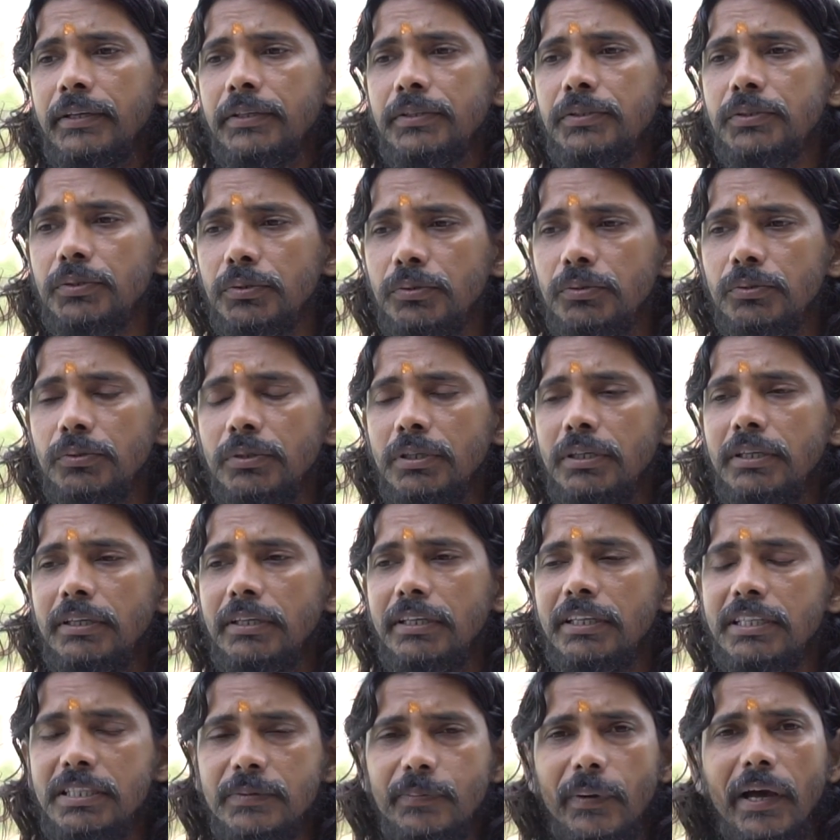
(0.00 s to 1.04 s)
to
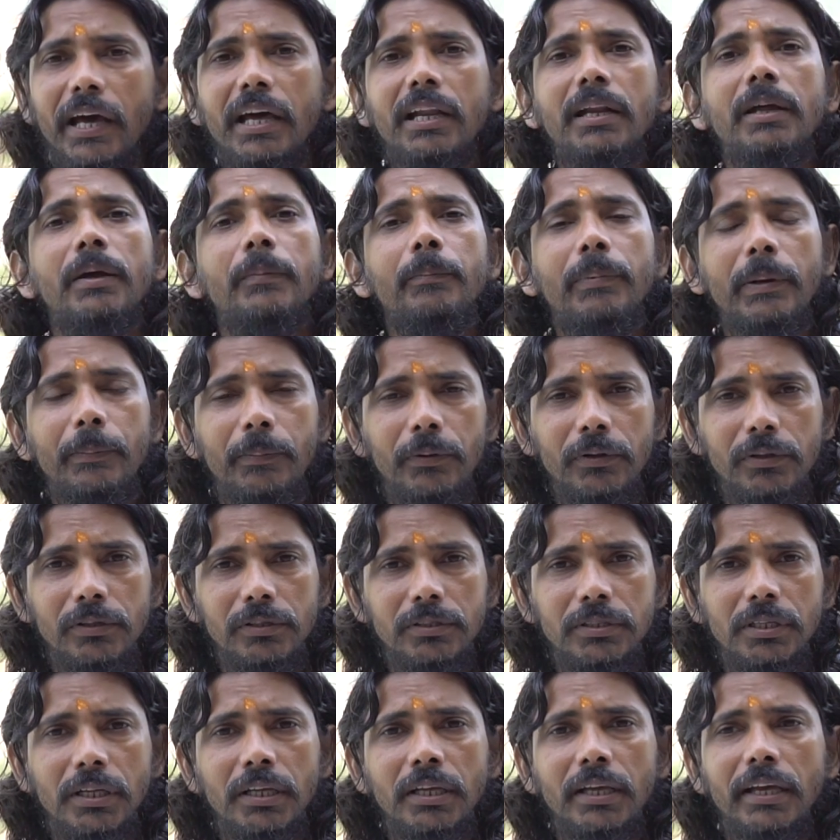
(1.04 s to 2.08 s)
inspire people
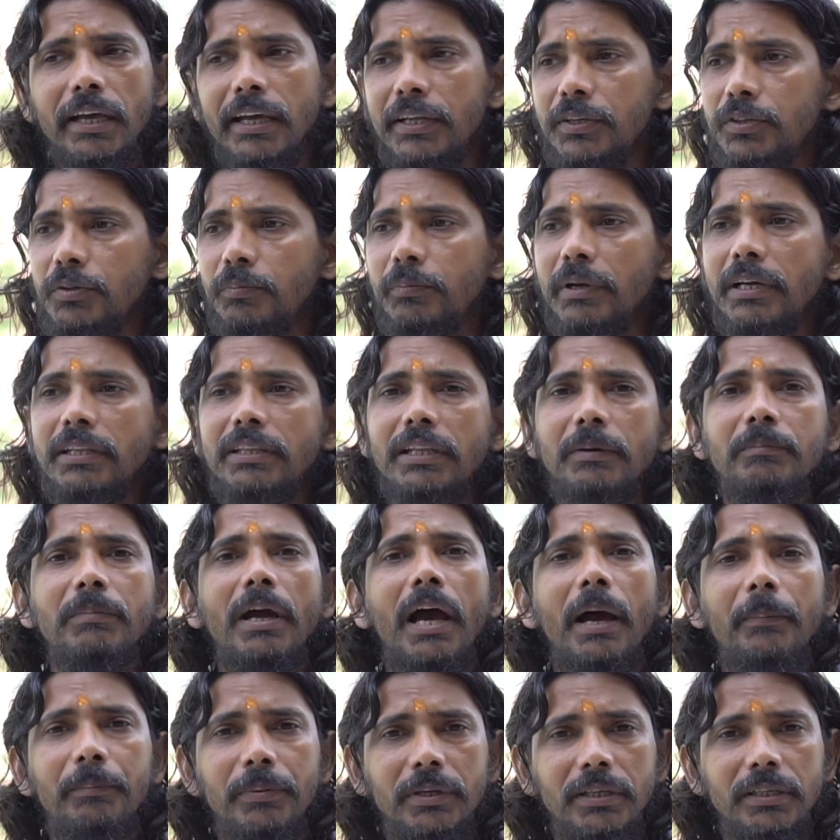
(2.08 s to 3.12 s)
and to make them
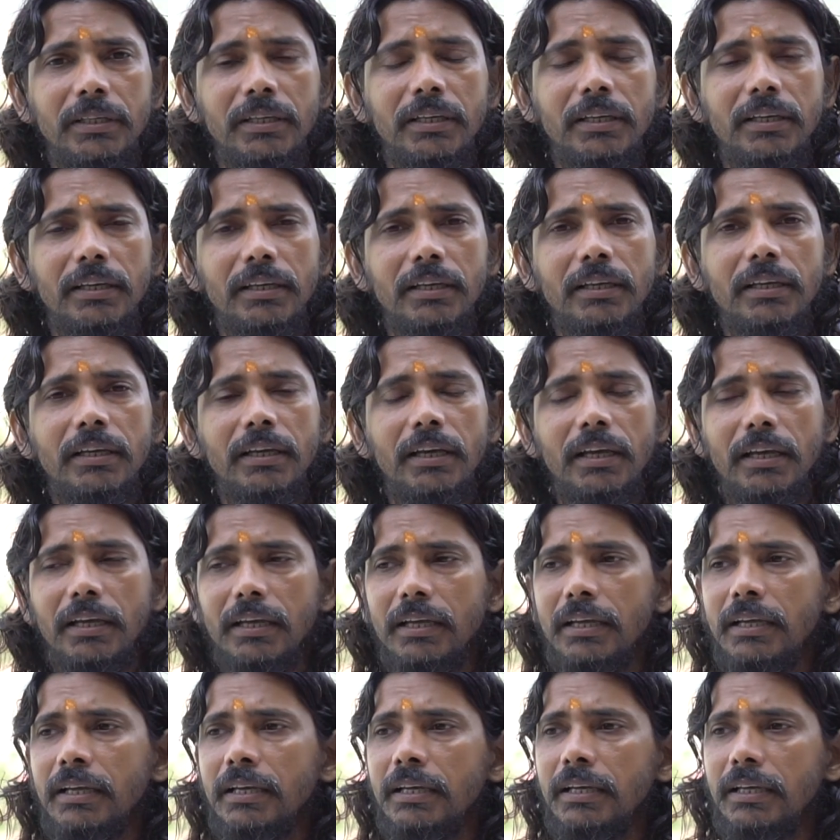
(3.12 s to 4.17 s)
happy
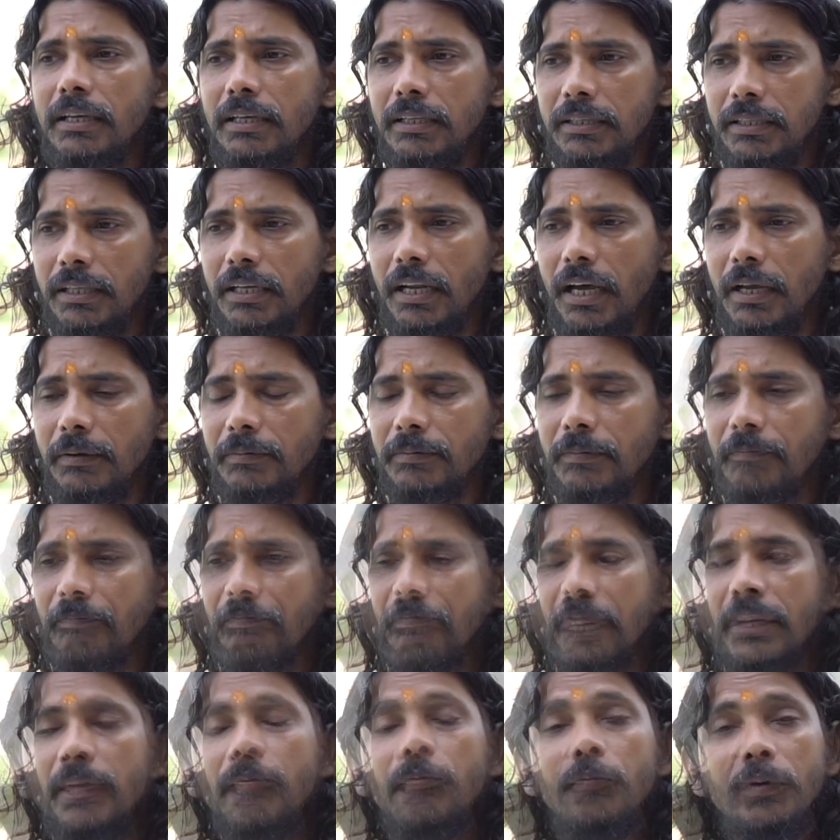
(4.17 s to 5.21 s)
in their life.
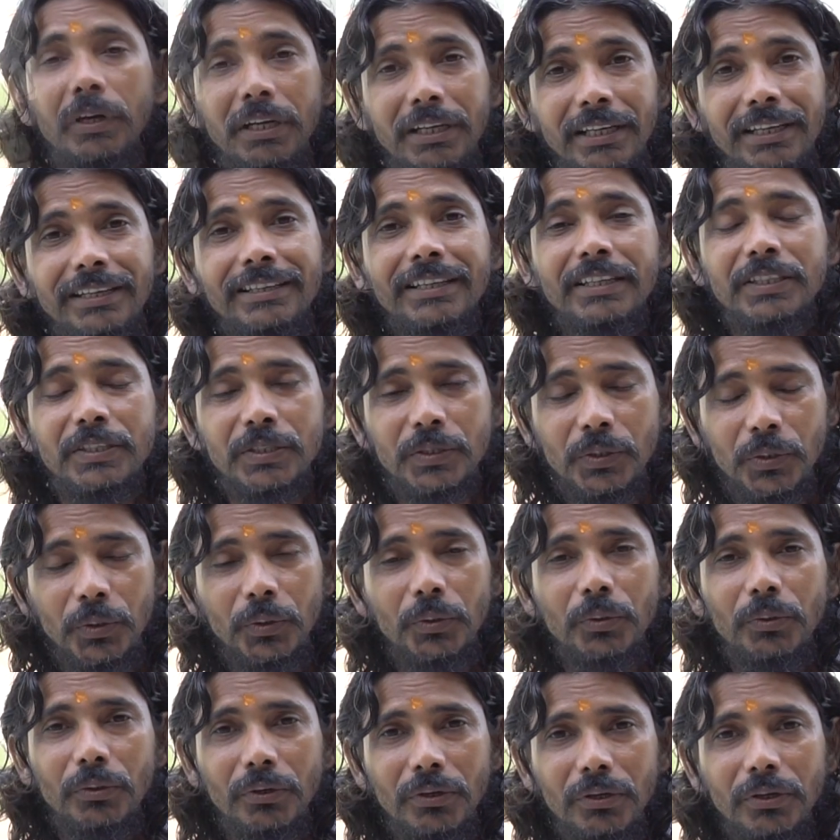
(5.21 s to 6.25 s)
We need a
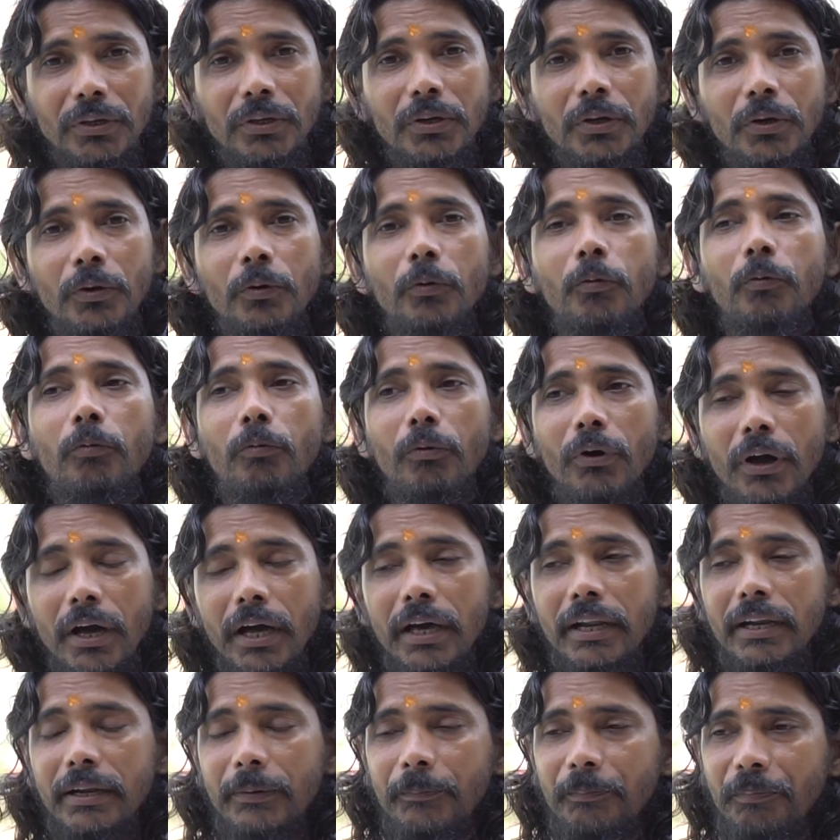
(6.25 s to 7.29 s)
school
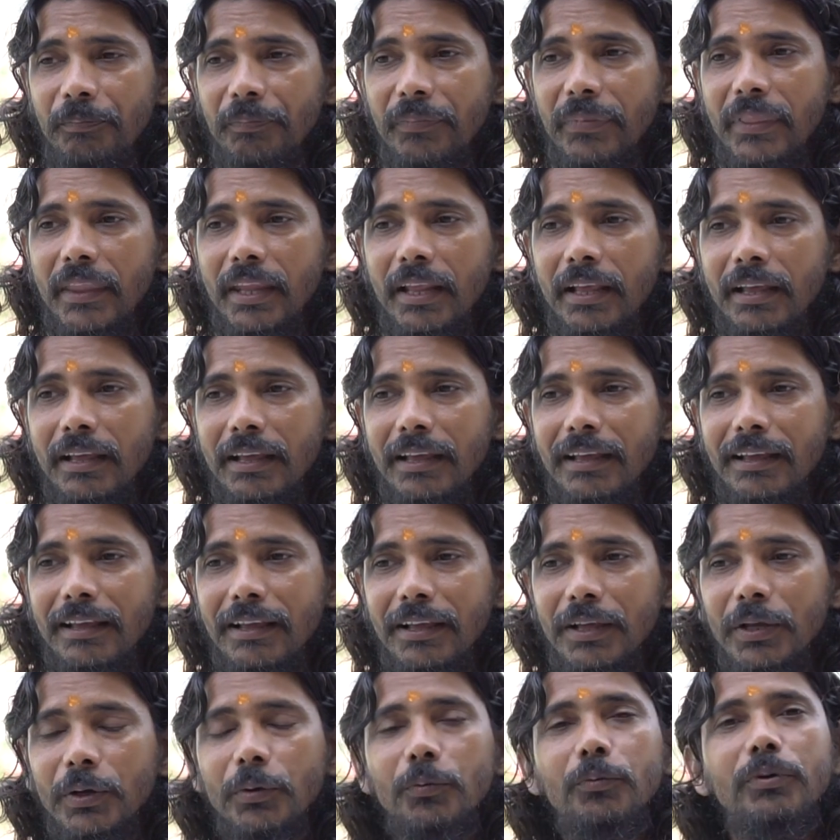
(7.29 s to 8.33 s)
where
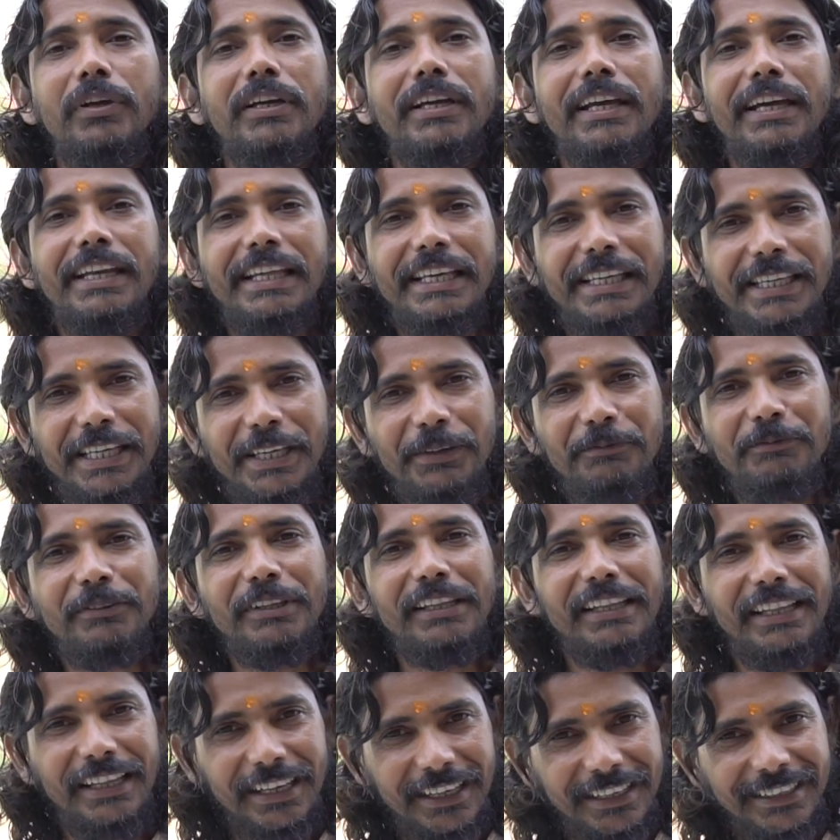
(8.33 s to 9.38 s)
we can give
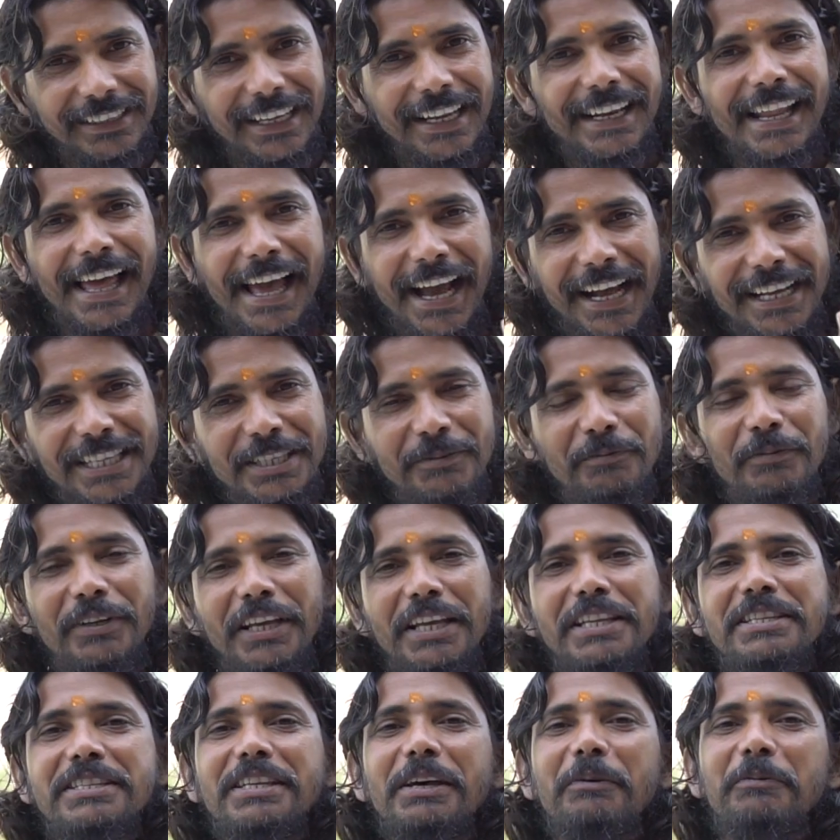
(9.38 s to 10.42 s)
the real
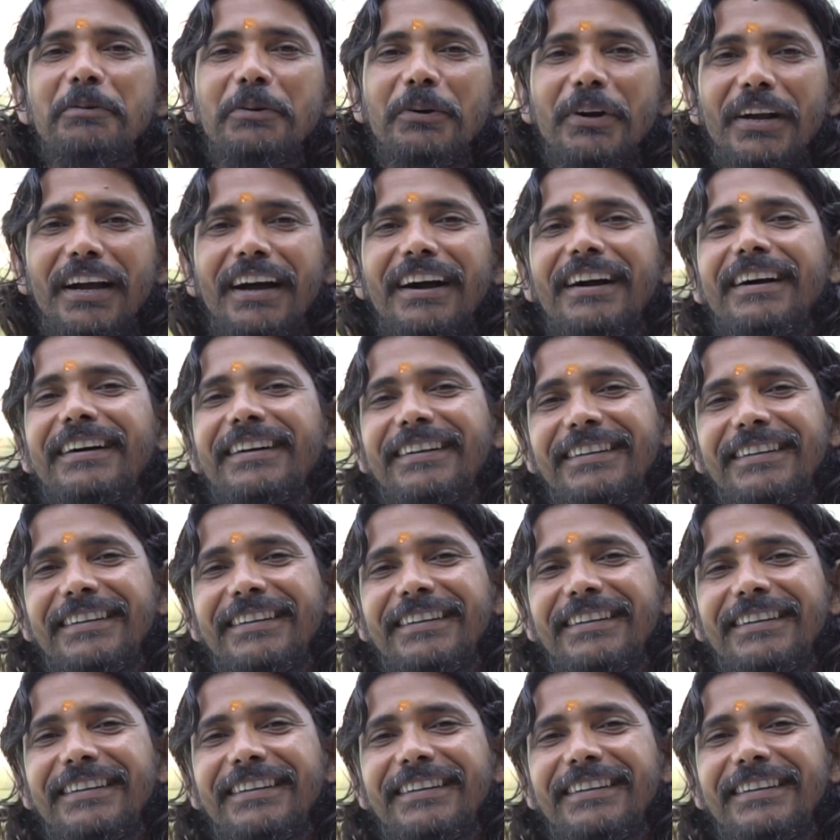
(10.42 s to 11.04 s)
experience of yoga,